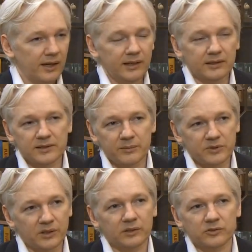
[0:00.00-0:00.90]

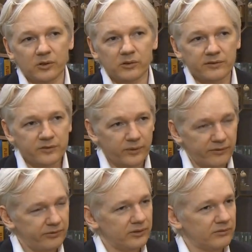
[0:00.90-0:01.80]
interception and control of
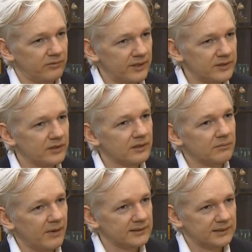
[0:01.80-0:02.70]
SWIFT and Visa,
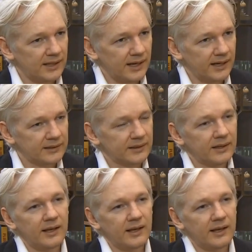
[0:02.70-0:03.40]
MasterCard,